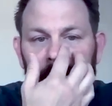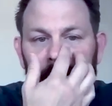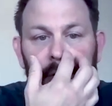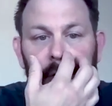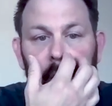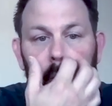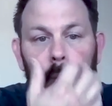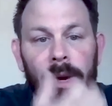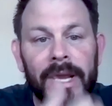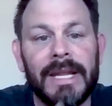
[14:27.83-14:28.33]

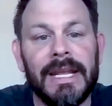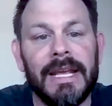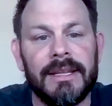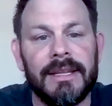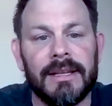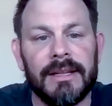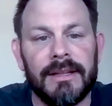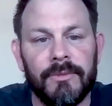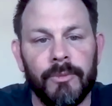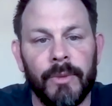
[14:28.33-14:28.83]
You know, we
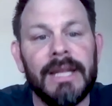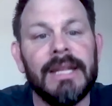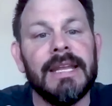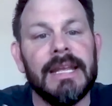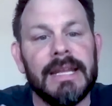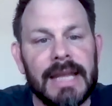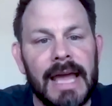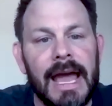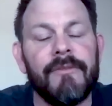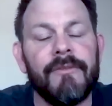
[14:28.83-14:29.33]
need
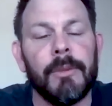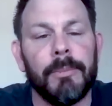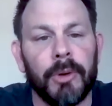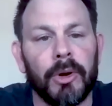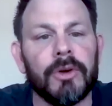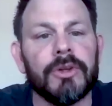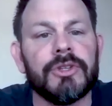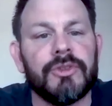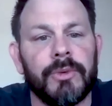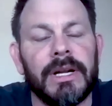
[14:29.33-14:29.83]
to have a
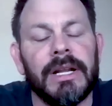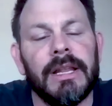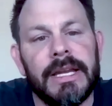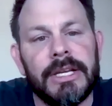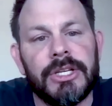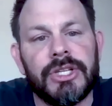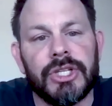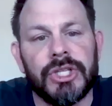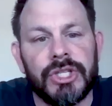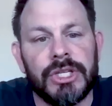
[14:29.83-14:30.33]
personal
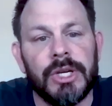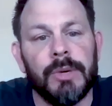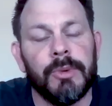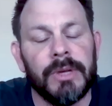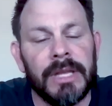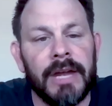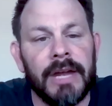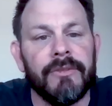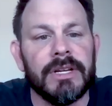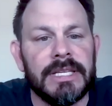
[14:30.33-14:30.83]

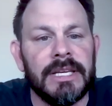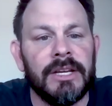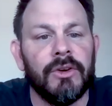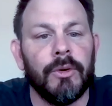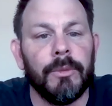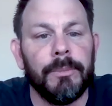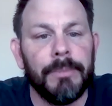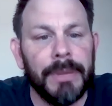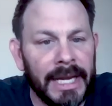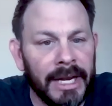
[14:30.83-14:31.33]
relationship with every
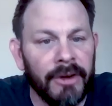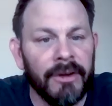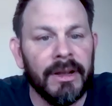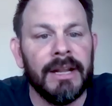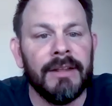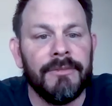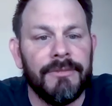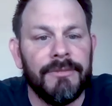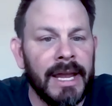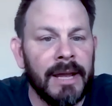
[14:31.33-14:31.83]
single
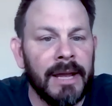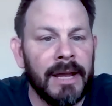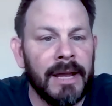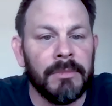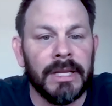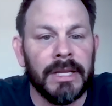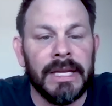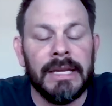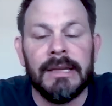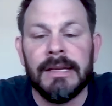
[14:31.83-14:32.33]
parent and
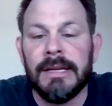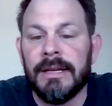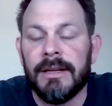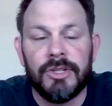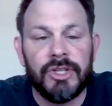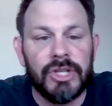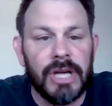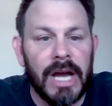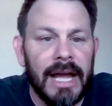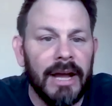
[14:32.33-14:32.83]
family,
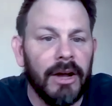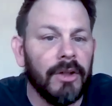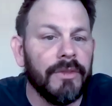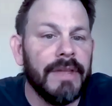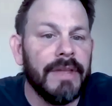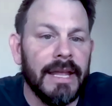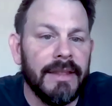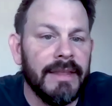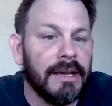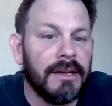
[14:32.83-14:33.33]

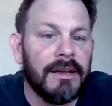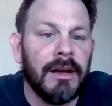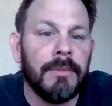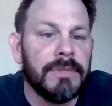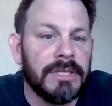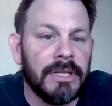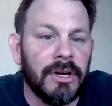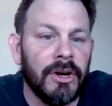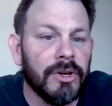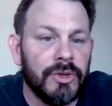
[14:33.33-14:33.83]
child that
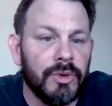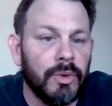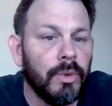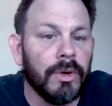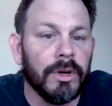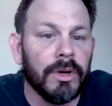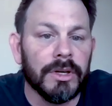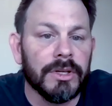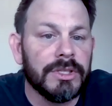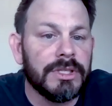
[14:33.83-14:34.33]
comes in our
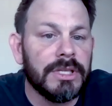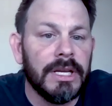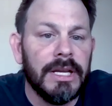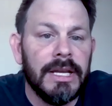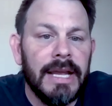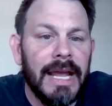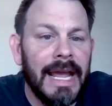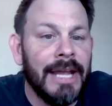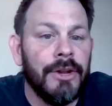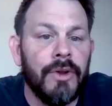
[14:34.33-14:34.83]
doors,
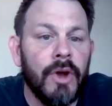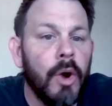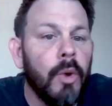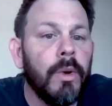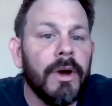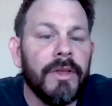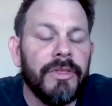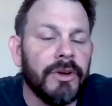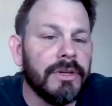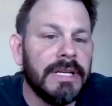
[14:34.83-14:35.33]
and
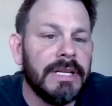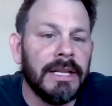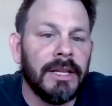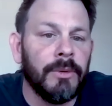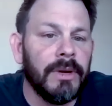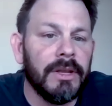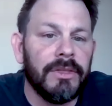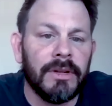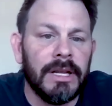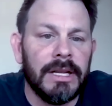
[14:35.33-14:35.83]
know what they're
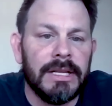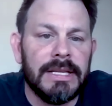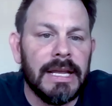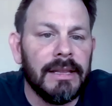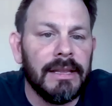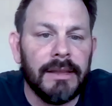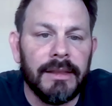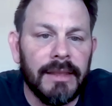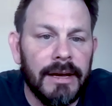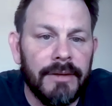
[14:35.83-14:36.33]
dealing with on a
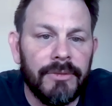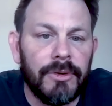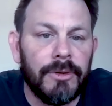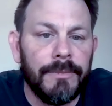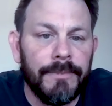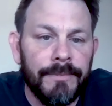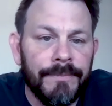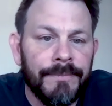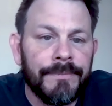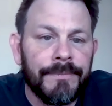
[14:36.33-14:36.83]
daily level.